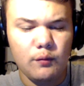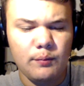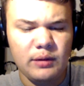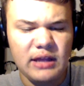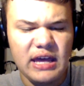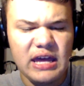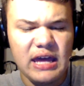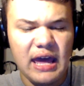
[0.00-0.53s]

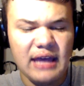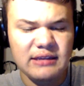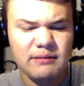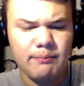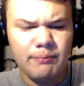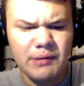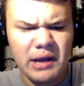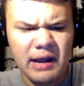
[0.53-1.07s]
Play as a
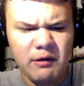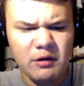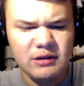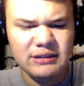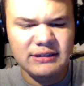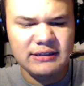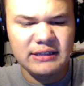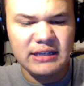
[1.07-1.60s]

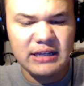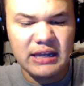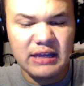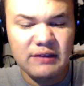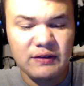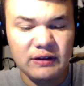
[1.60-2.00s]
pirate seeking the